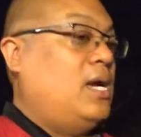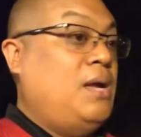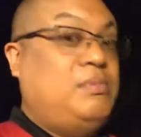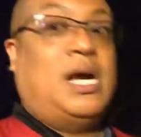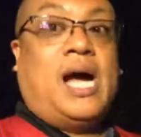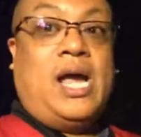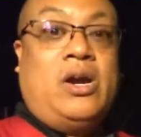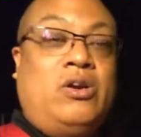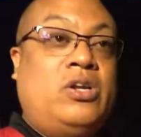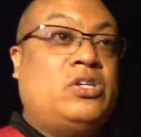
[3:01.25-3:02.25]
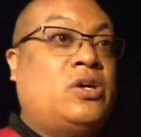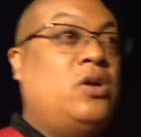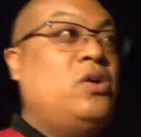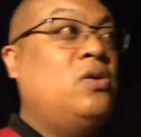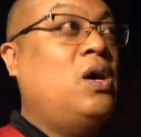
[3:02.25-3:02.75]
I am tired, so
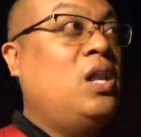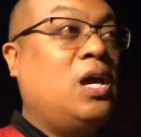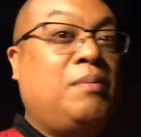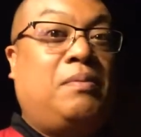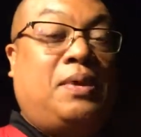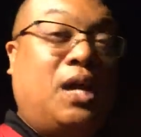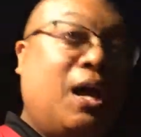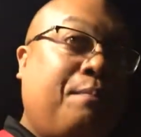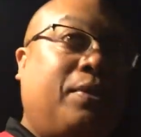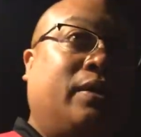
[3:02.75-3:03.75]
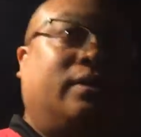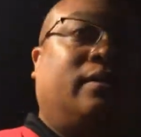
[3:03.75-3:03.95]
I don't know how long I'm going to be up